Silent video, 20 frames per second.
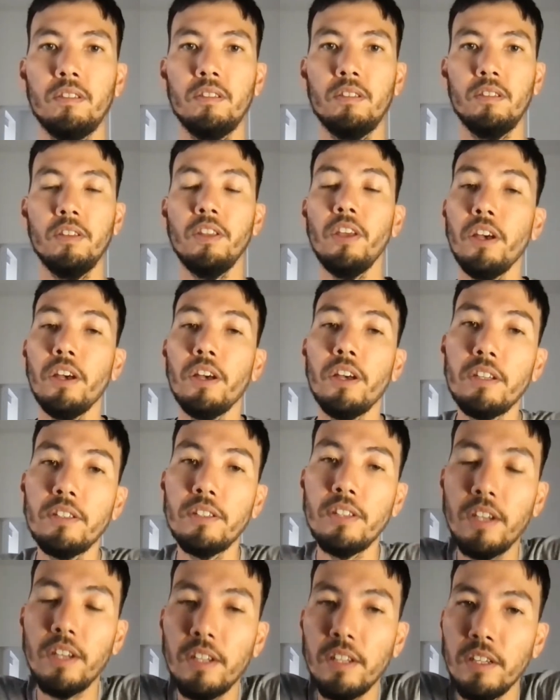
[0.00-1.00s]
Yeah,
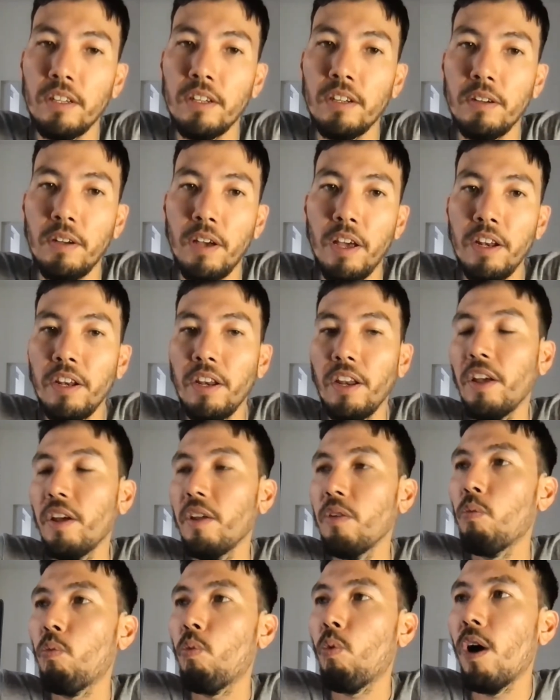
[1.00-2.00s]
exactly. And
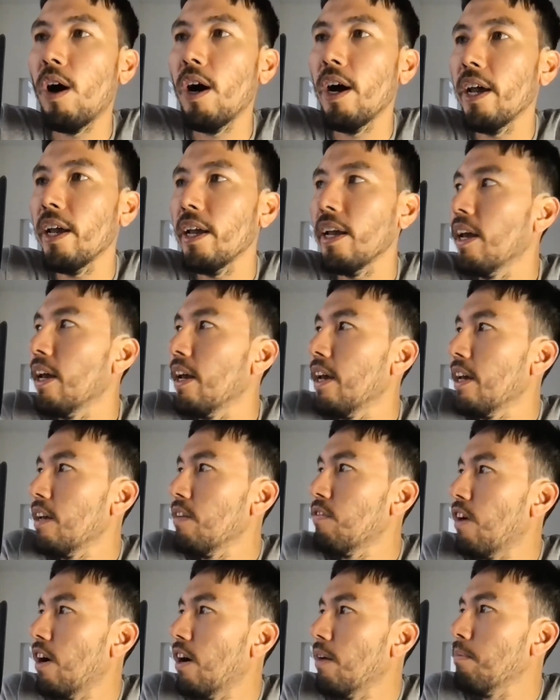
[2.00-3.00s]
why,
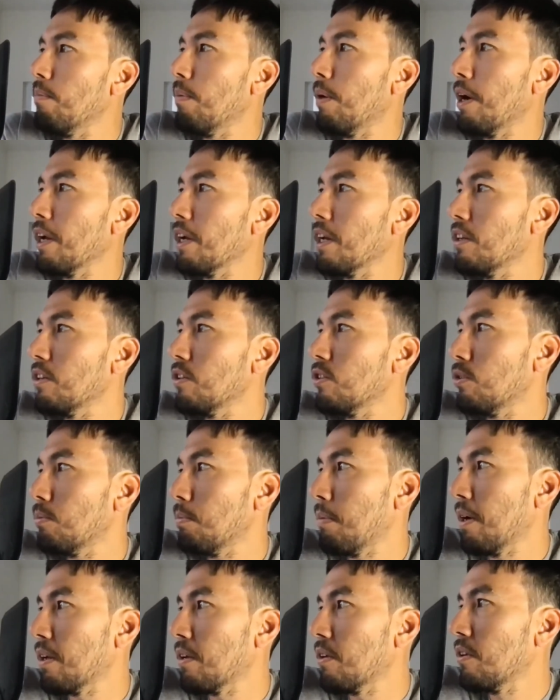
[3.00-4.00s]
if I'm buying it to
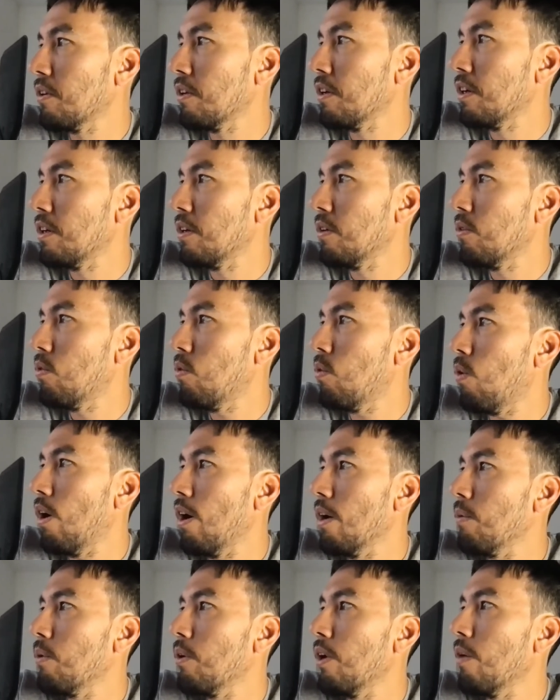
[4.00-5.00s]
speculate,
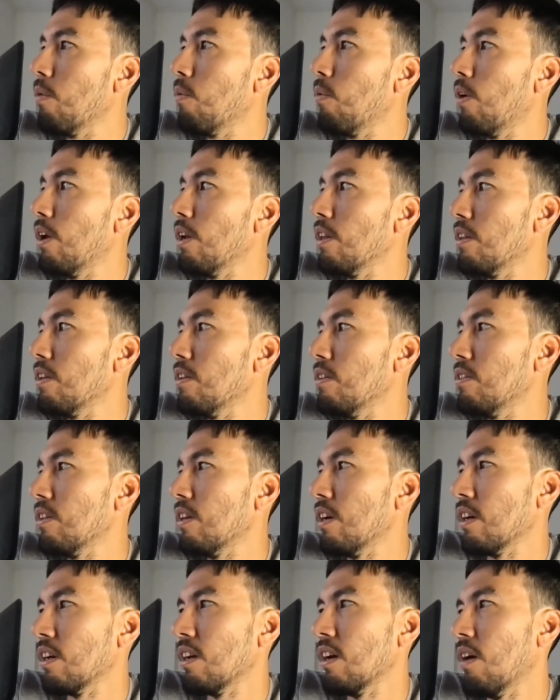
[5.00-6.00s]
why would I want this
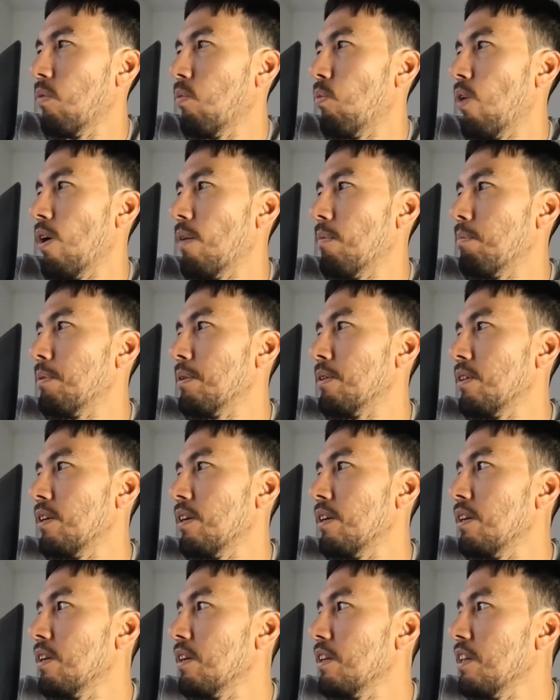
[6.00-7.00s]
like
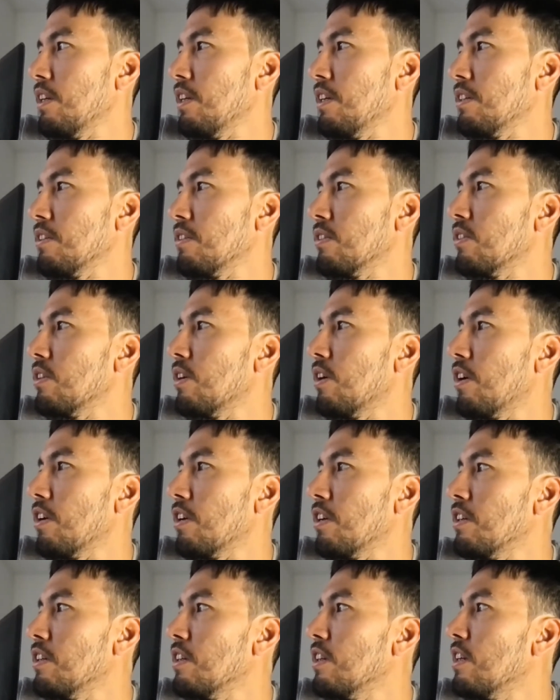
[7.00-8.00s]
1% yield on
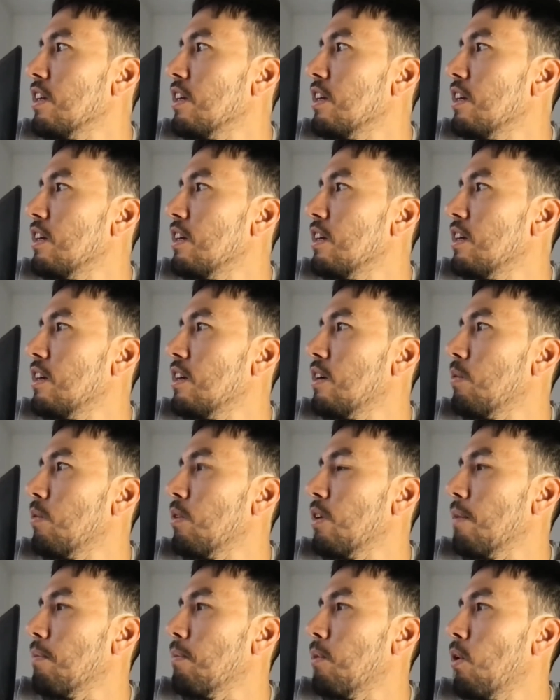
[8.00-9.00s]
it
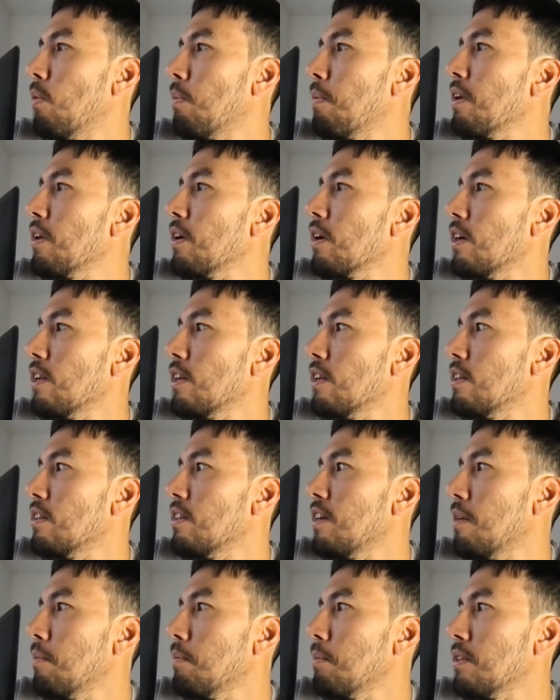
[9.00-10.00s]
when I'm hoping to get
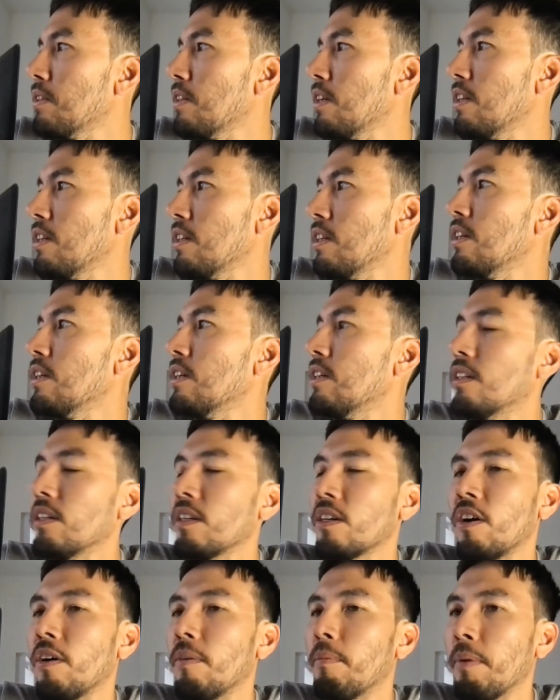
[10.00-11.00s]
10% a year
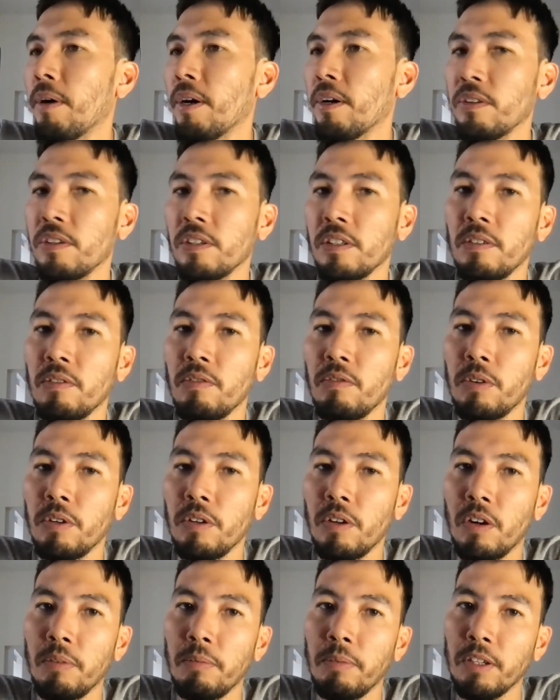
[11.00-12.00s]
compounded
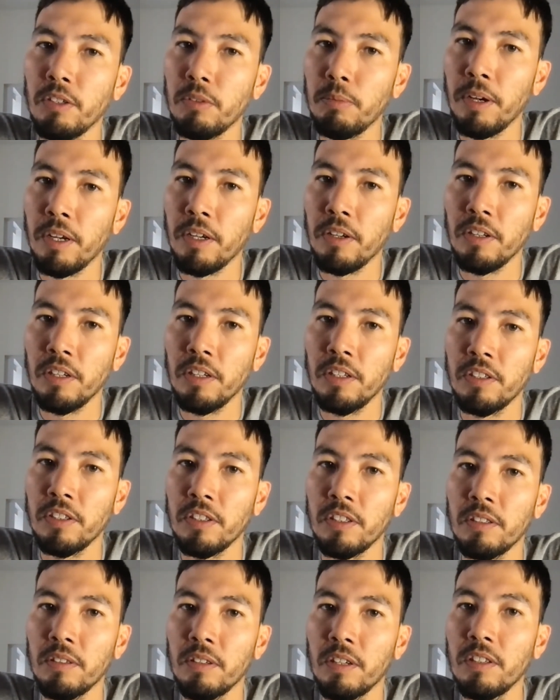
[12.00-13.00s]
on my
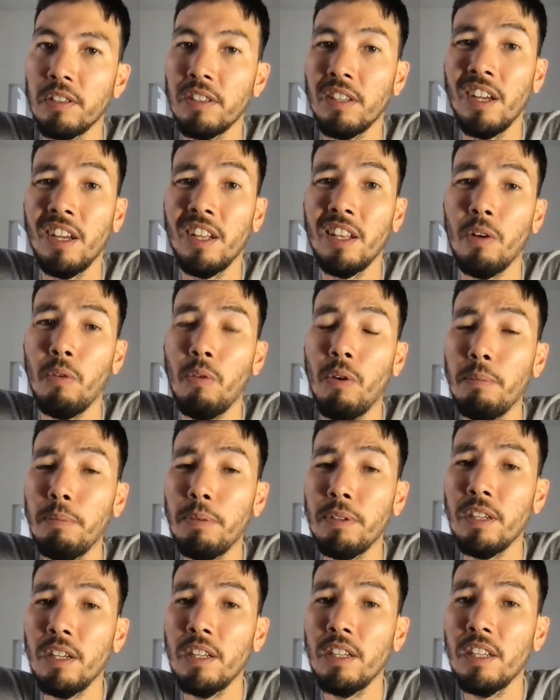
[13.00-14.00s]
speculation? Because that
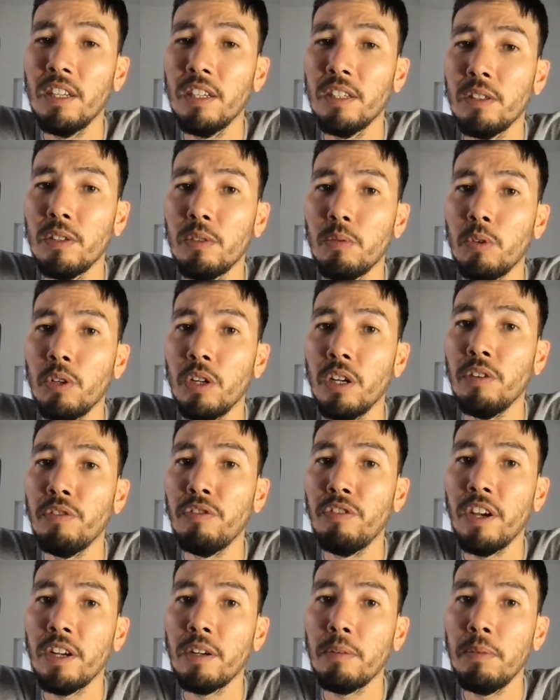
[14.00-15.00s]
1% yield would
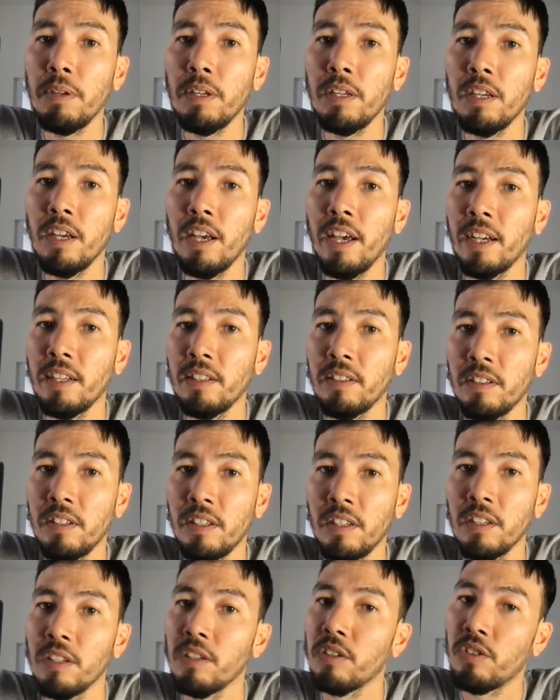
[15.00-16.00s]
affect me
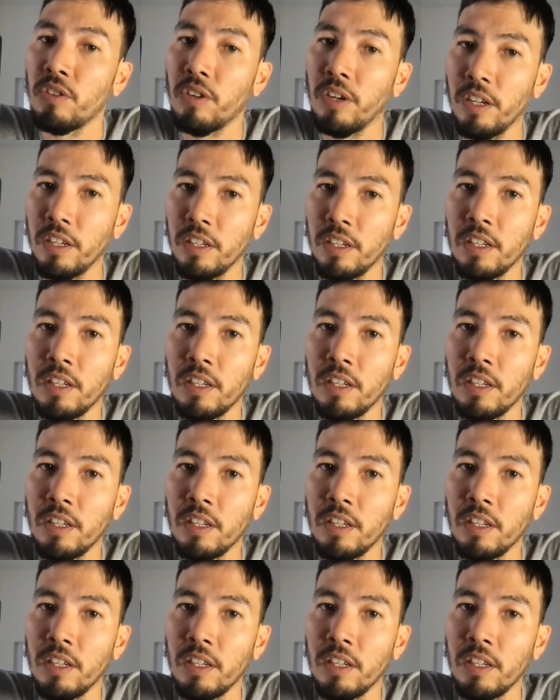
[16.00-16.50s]
exiting the trade.